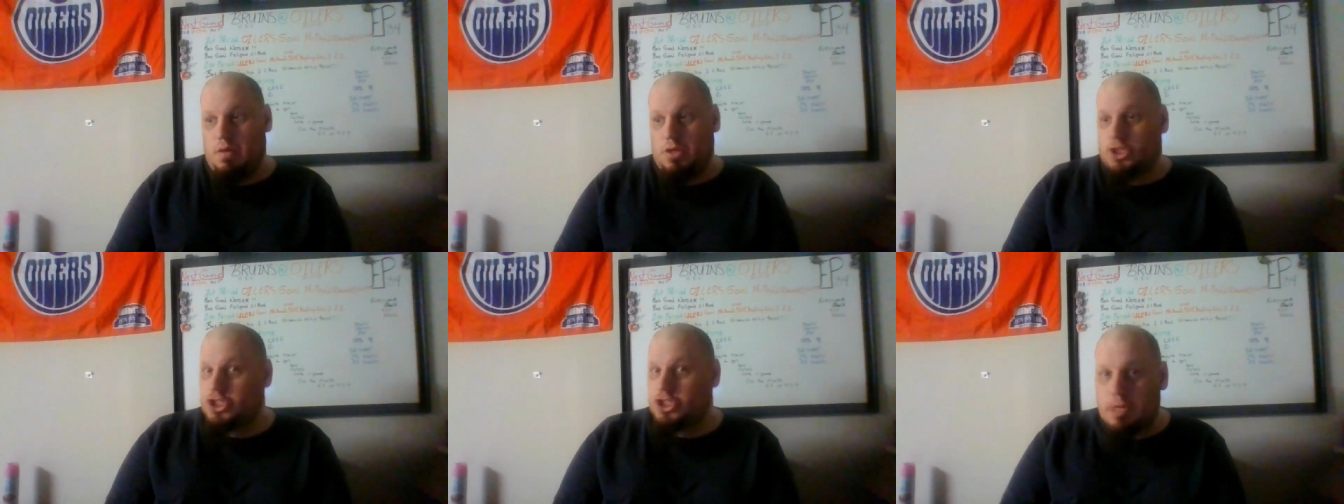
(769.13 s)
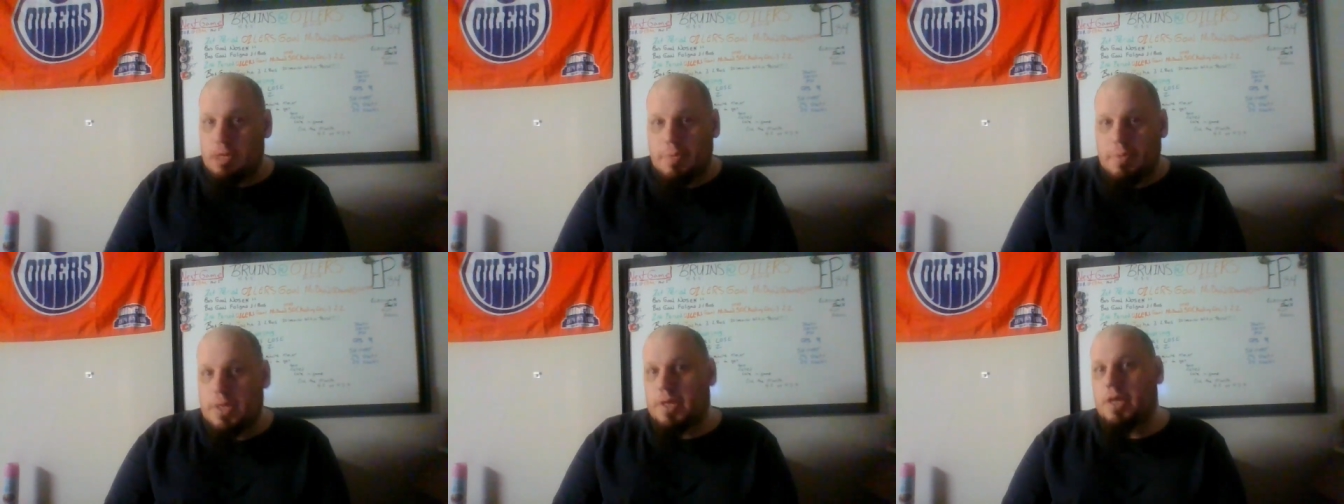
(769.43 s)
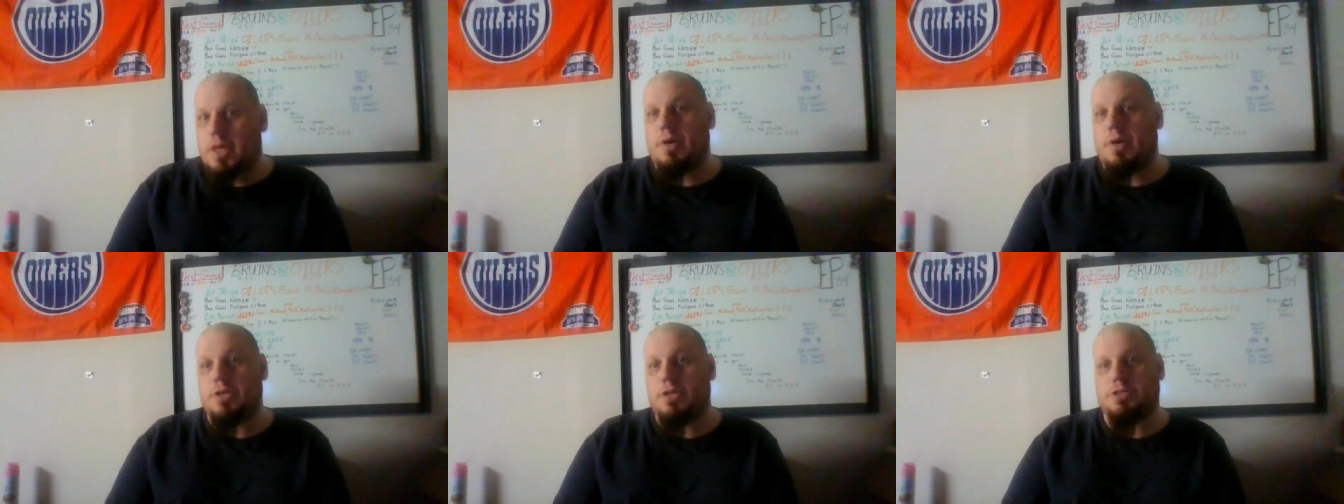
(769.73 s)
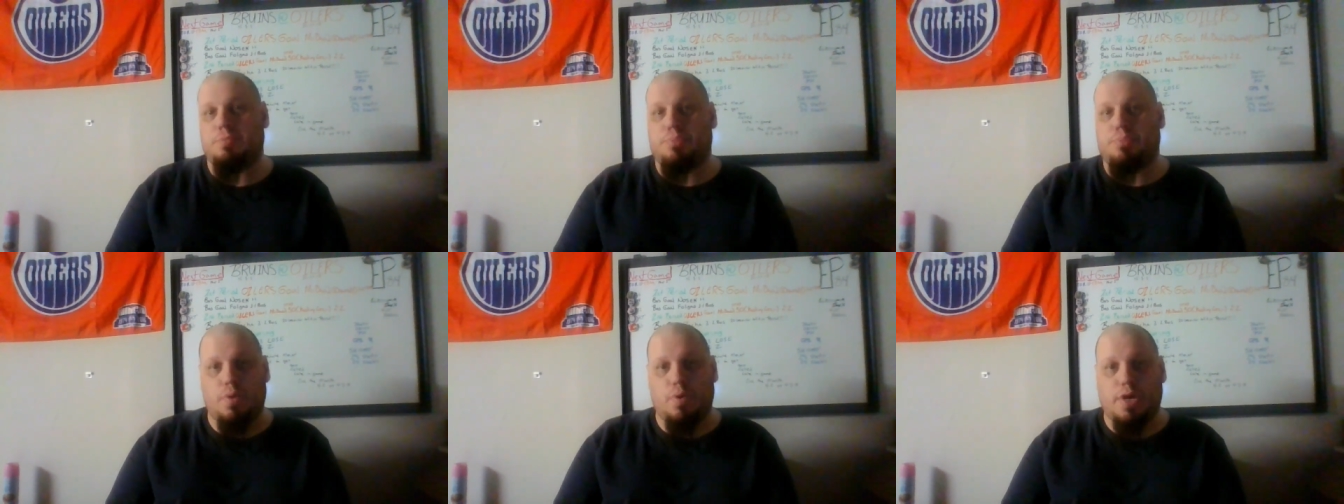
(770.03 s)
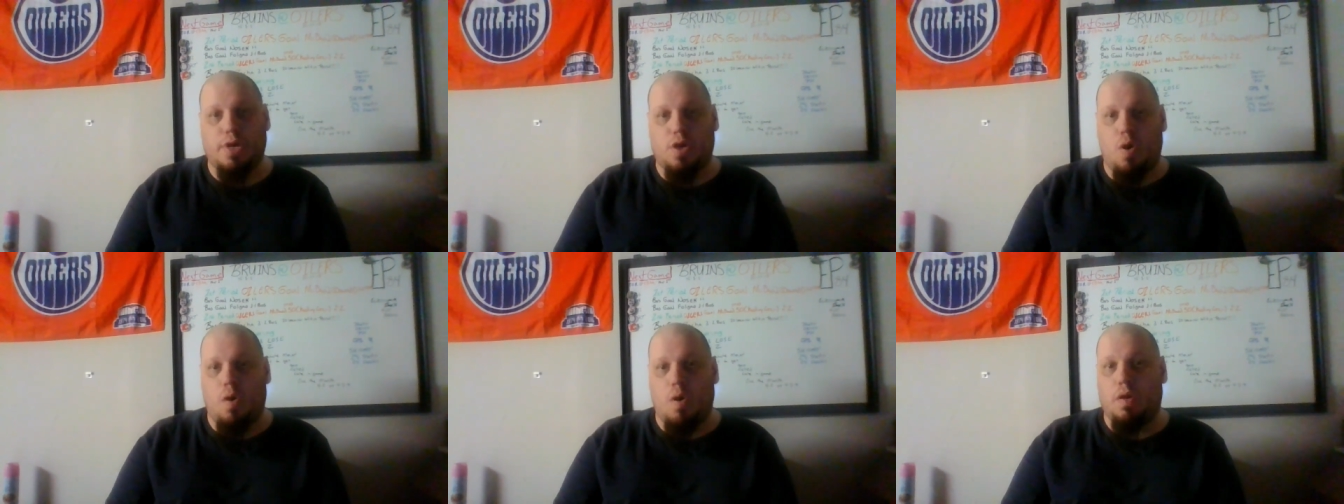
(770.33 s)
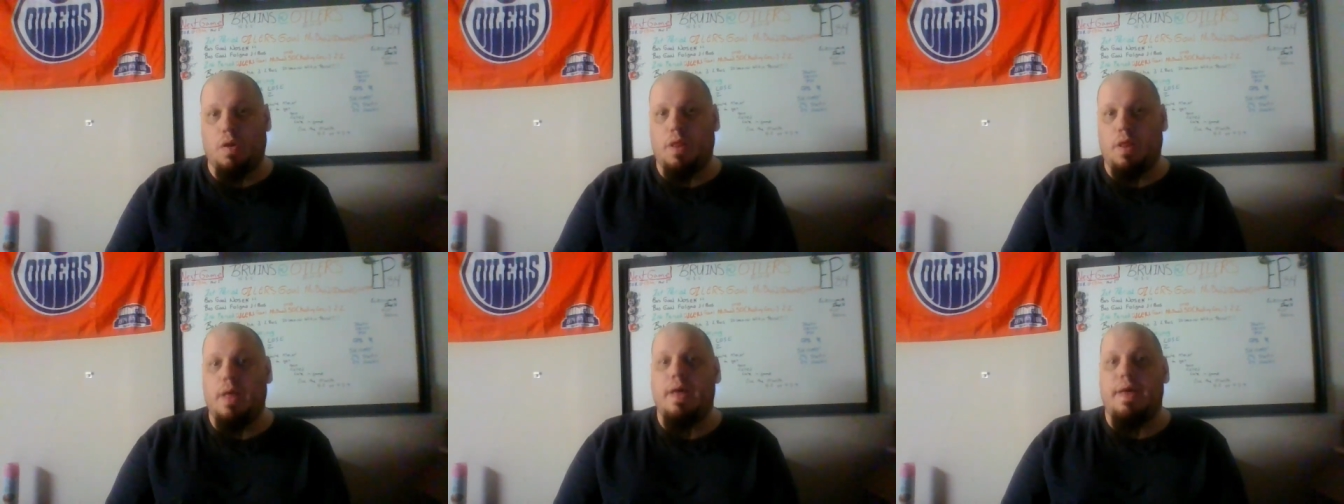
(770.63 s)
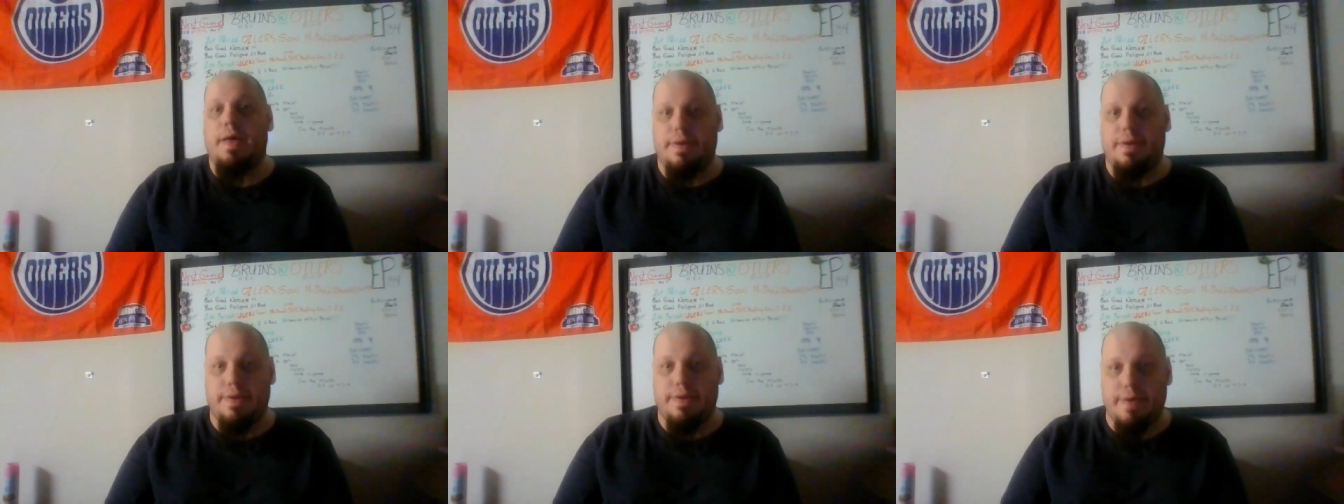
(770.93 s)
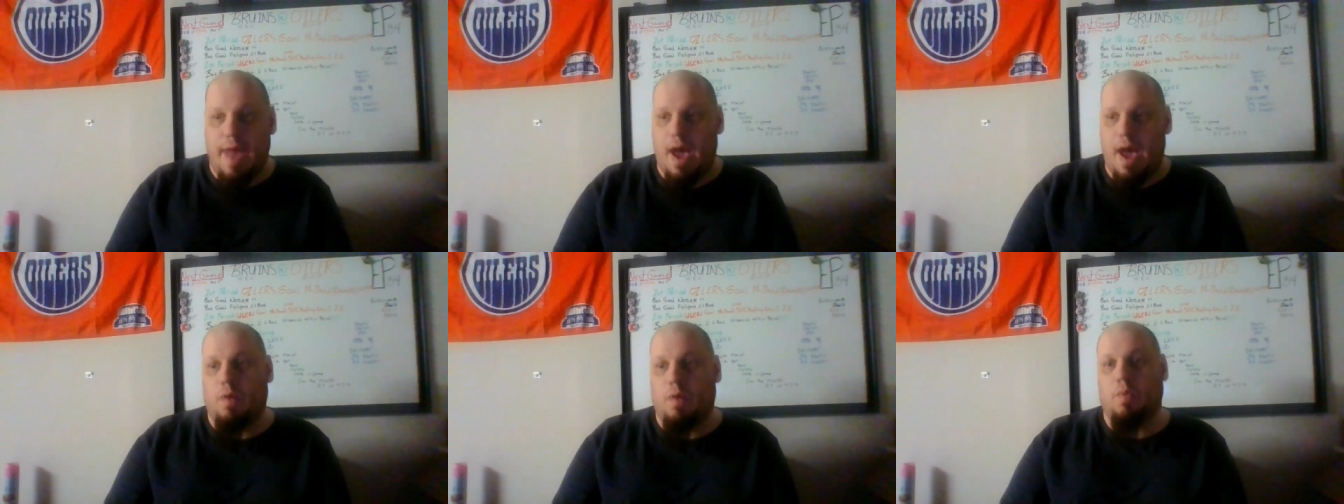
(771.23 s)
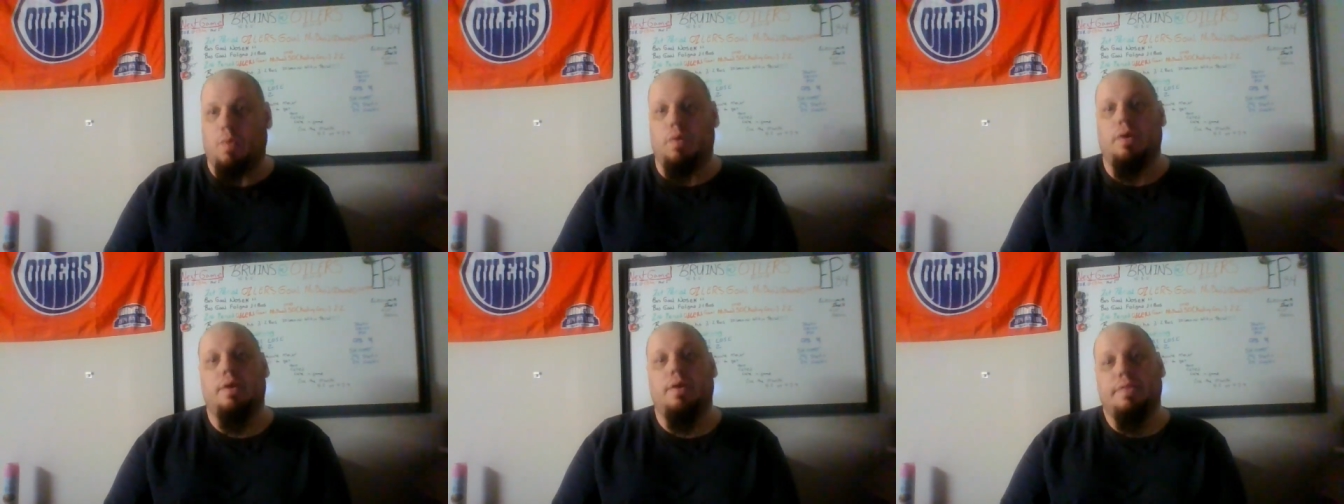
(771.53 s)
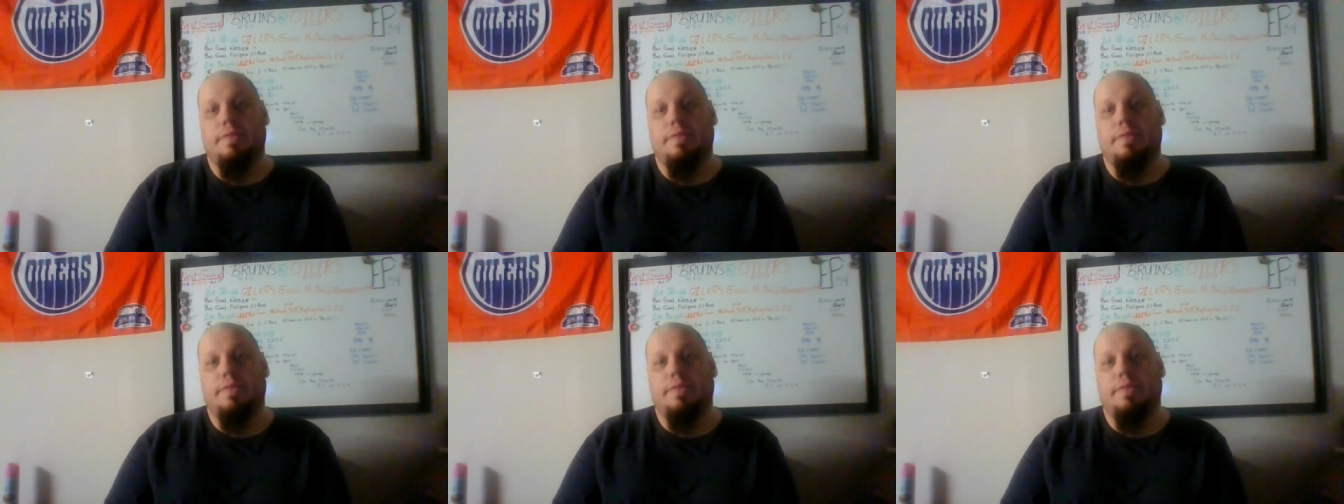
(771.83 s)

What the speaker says: should have been concussion protocol now.